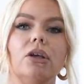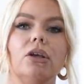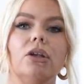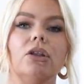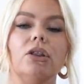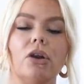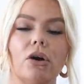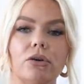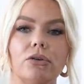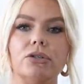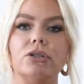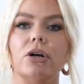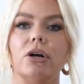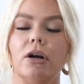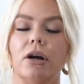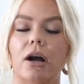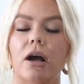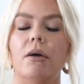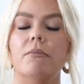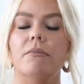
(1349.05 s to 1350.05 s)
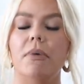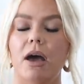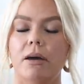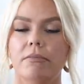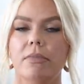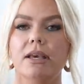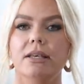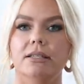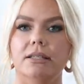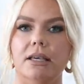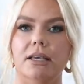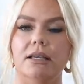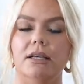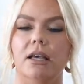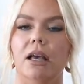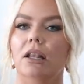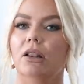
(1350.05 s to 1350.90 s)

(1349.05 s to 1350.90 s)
those are amazing.